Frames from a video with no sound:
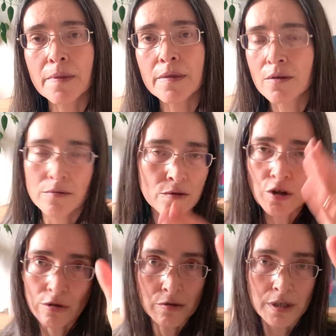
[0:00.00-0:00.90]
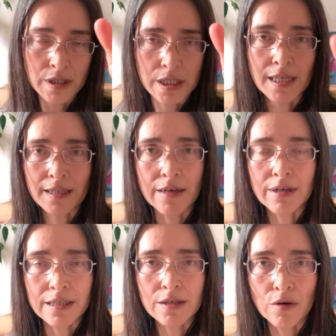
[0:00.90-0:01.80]
Not look at the sun
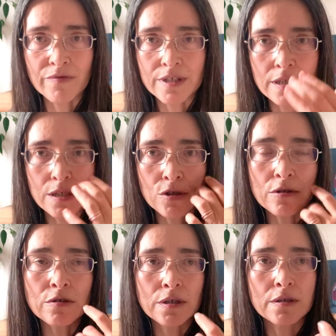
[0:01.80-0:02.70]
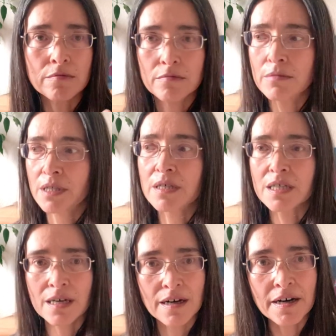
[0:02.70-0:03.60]
directly, obviously. You look at the
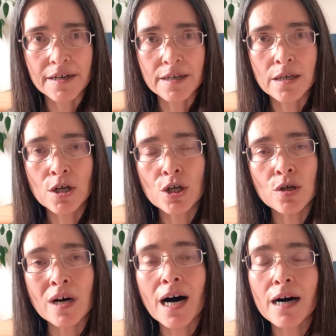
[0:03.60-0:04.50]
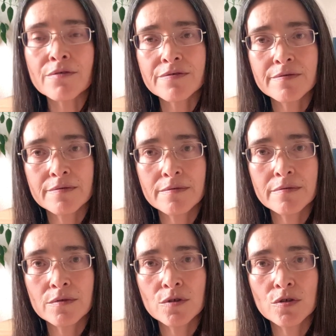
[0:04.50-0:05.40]
sky.
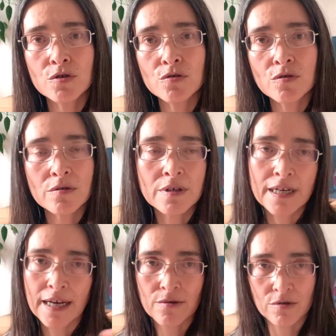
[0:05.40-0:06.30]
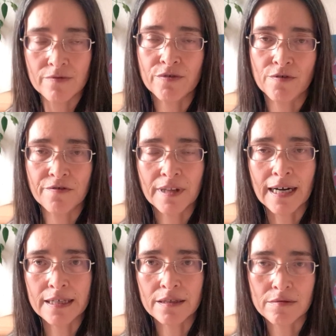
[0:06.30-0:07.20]
You get out of your
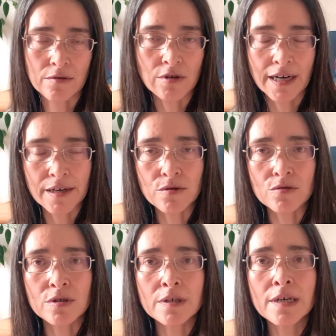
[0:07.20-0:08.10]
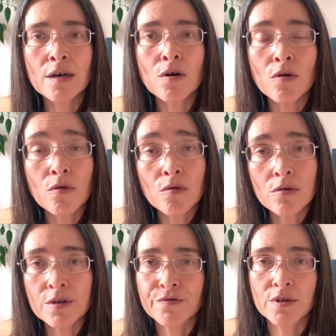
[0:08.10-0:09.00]
flat or house,
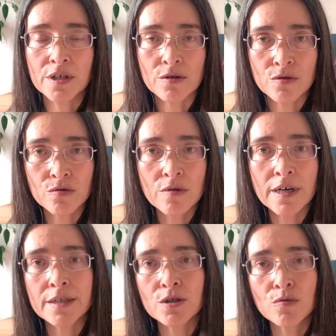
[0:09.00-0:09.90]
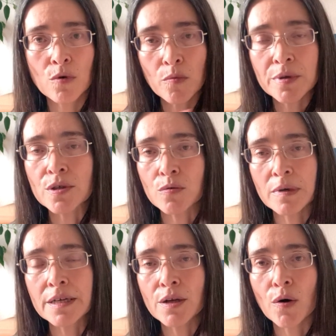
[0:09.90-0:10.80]
or if you cannot do that, you open the
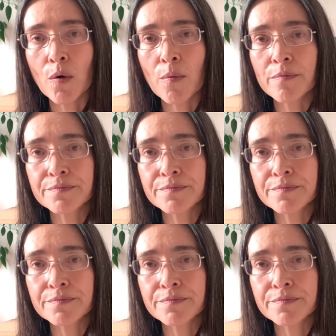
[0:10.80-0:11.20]
window.